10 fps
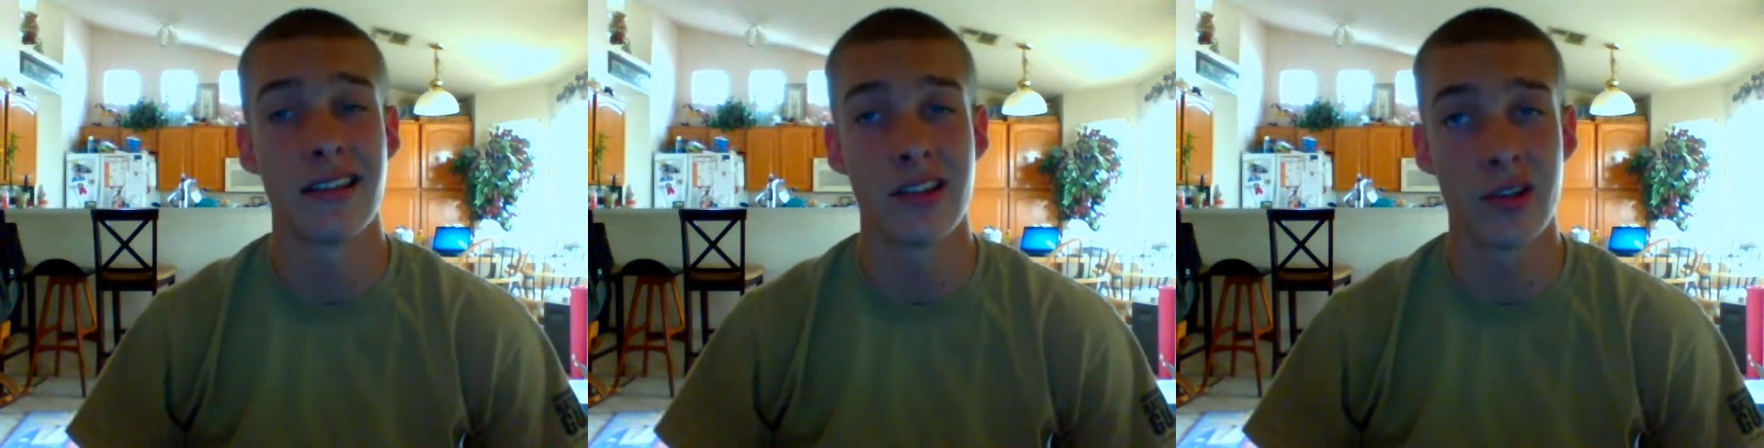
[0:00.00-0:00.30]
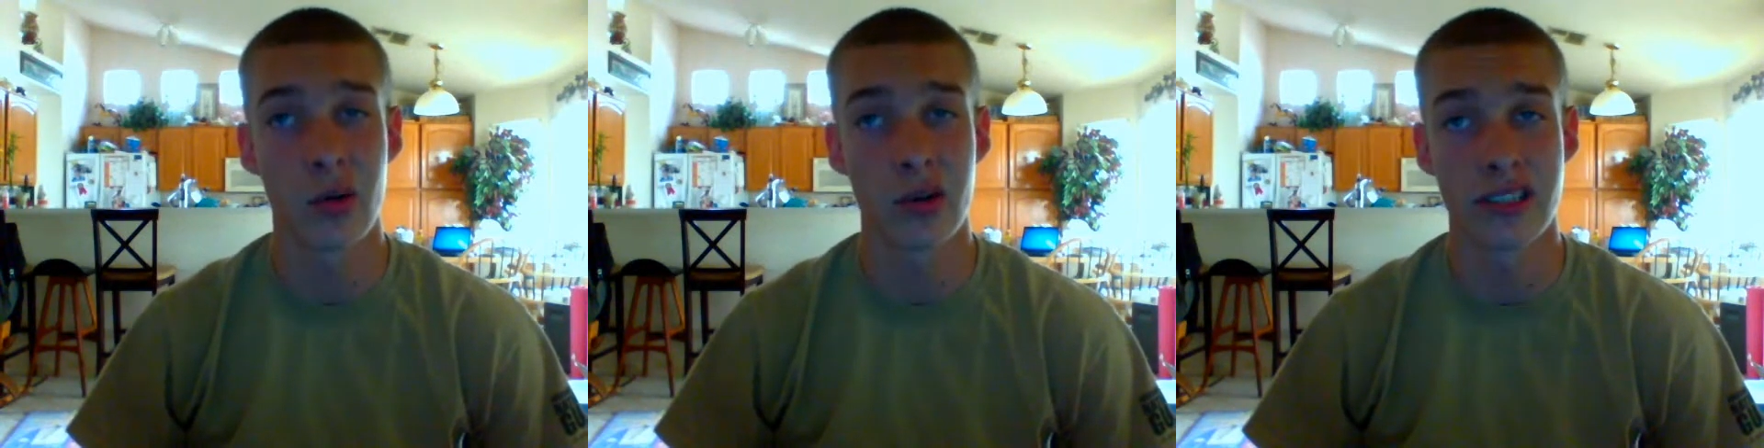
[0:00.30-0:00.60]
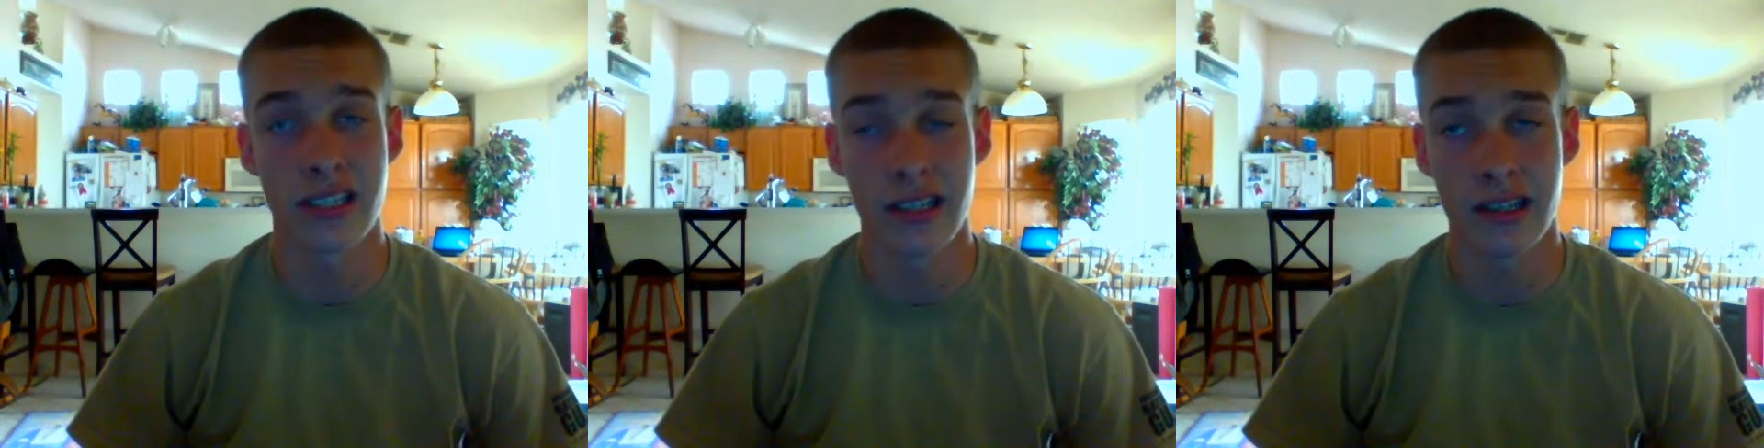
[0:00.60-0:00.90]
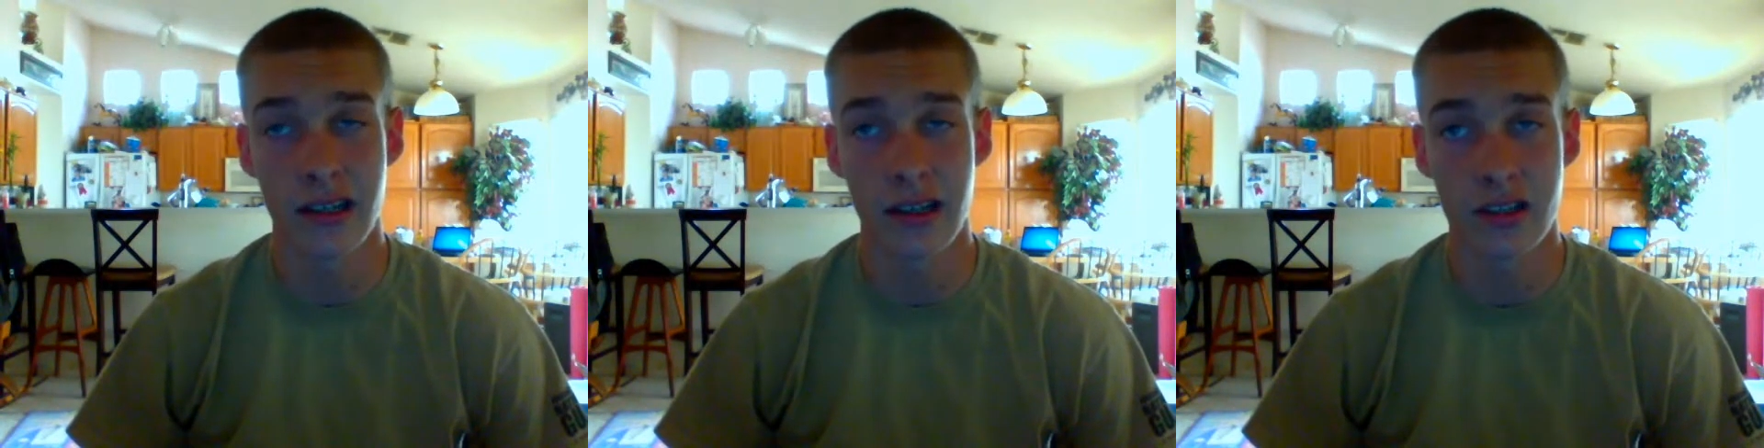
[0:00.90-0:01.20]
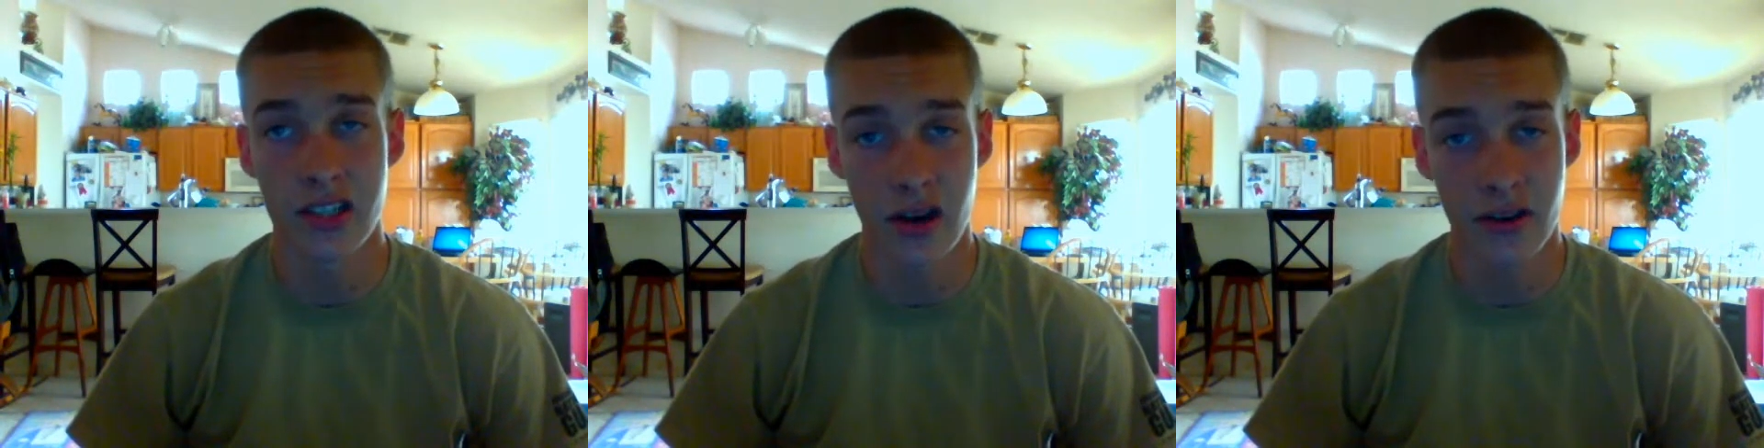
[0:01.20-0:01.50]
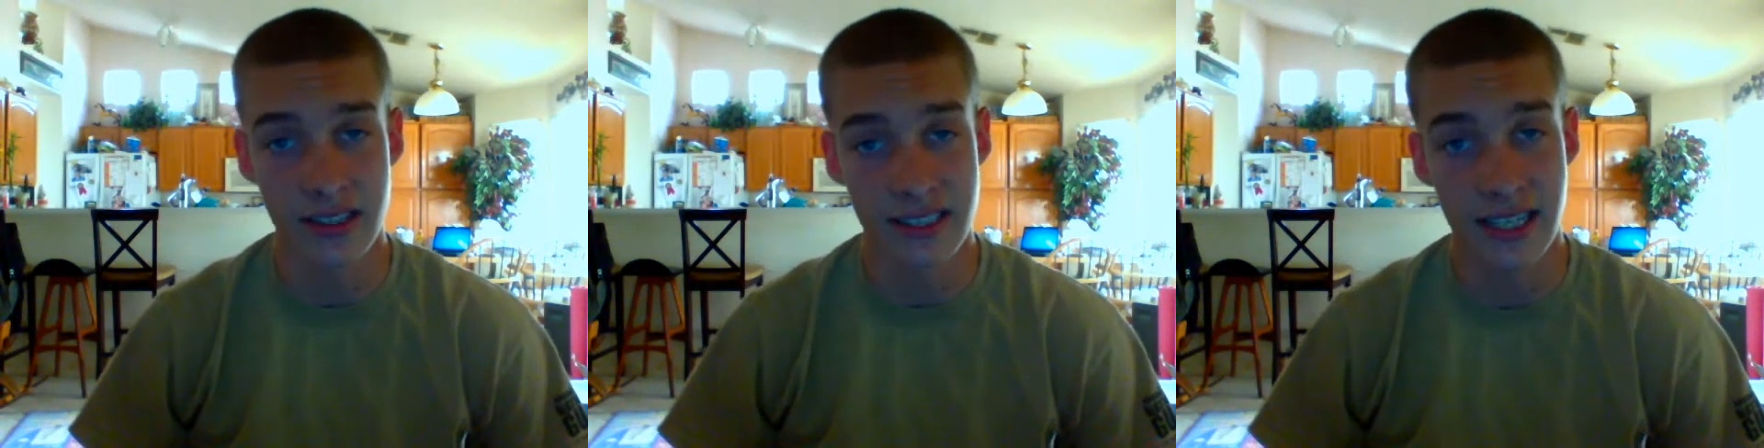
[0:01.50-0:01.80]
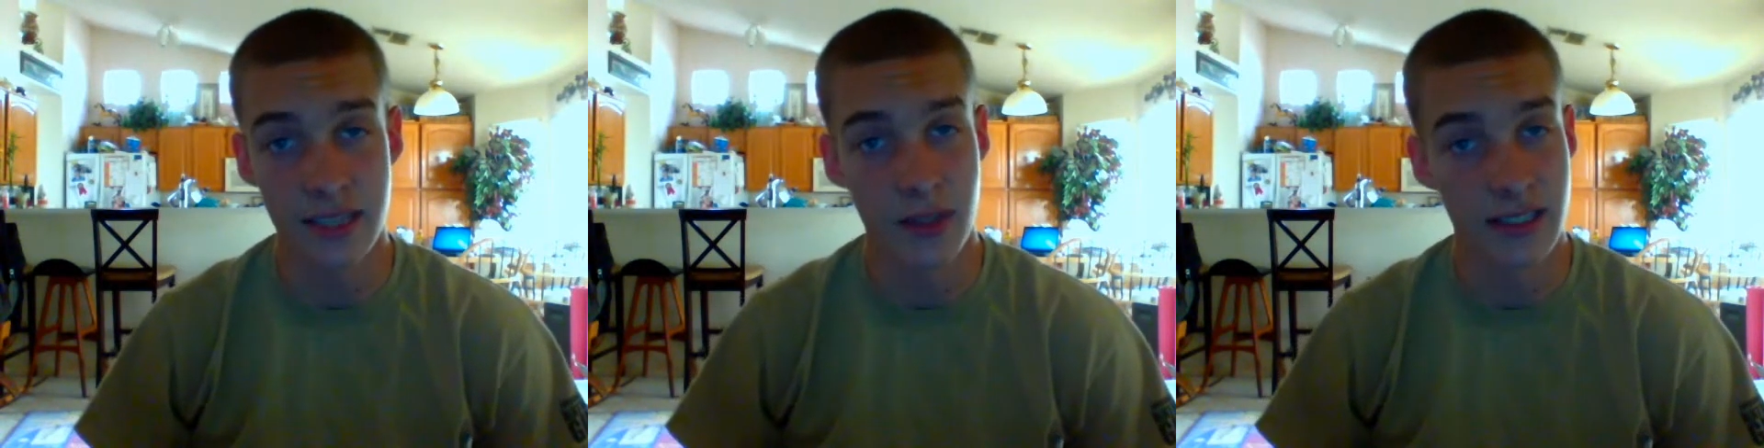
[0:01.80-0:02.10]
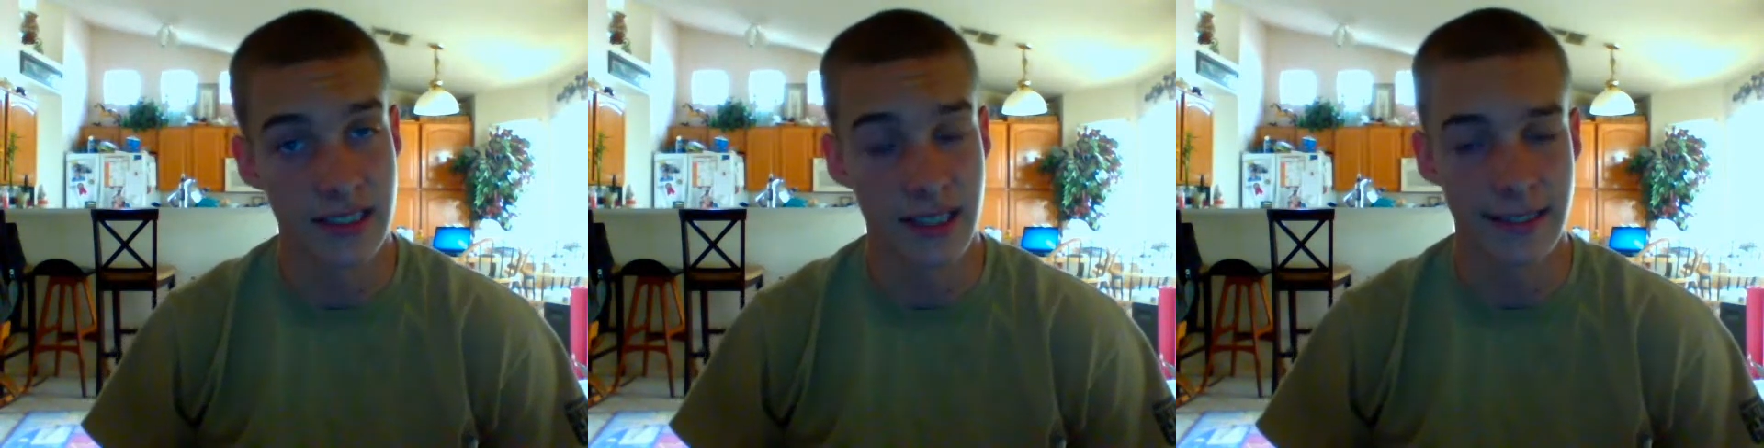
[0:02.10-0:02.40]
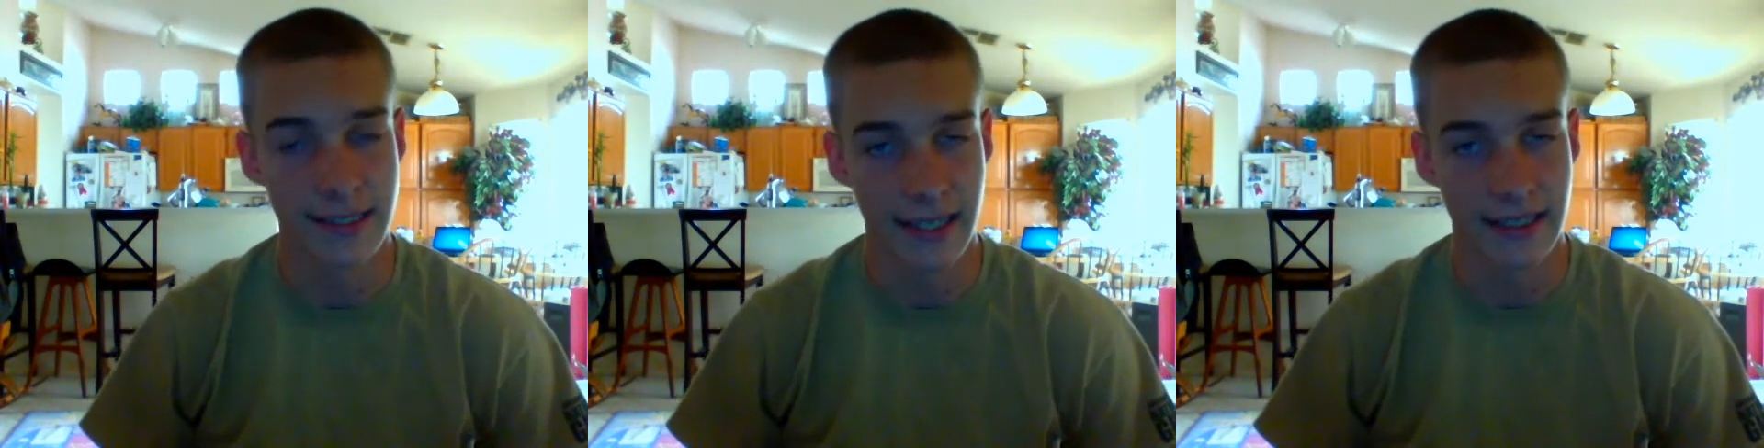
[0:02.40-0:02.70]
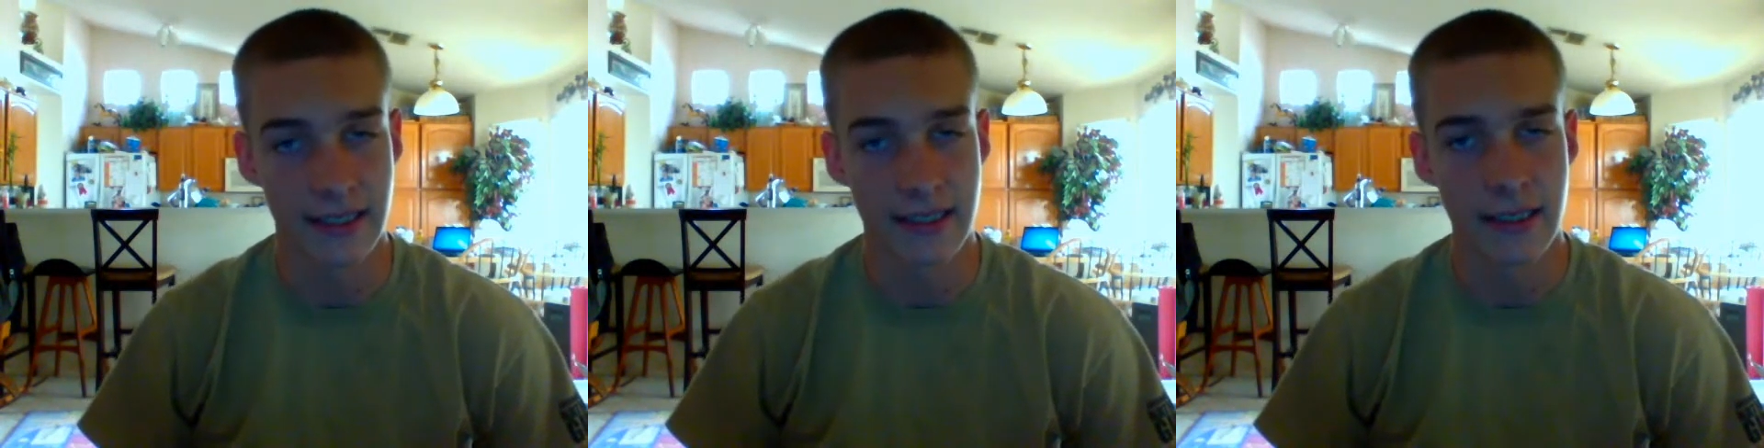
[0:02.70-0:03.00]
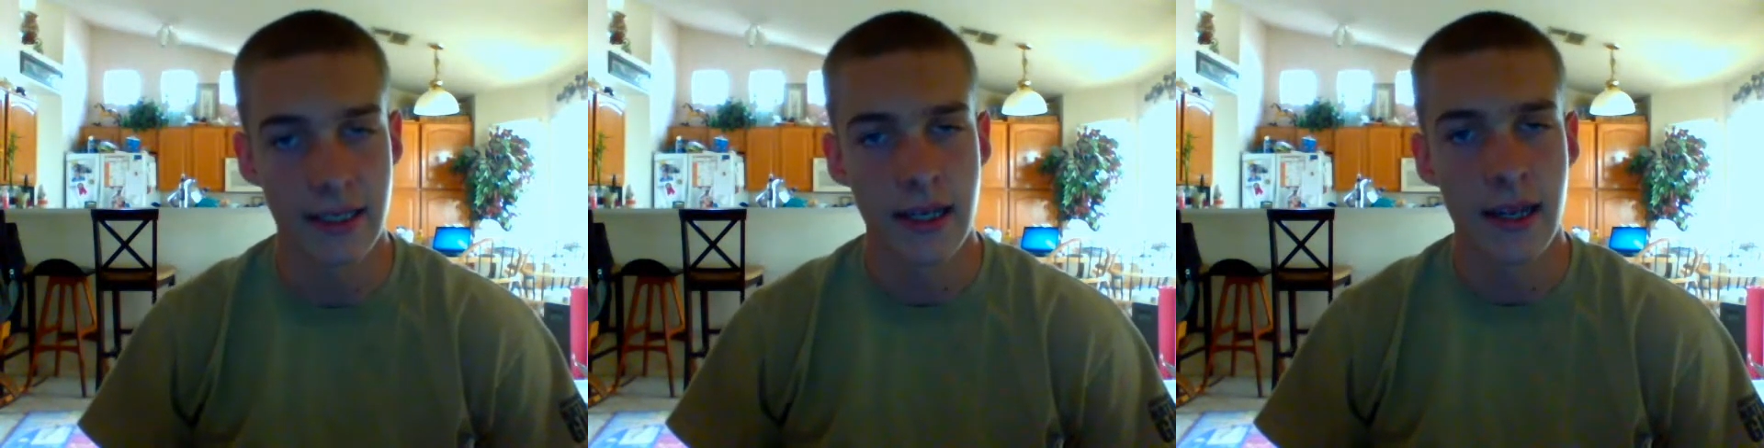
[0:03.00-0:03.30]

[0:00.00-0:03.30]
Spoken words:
endorsing JRTC as places like Texas.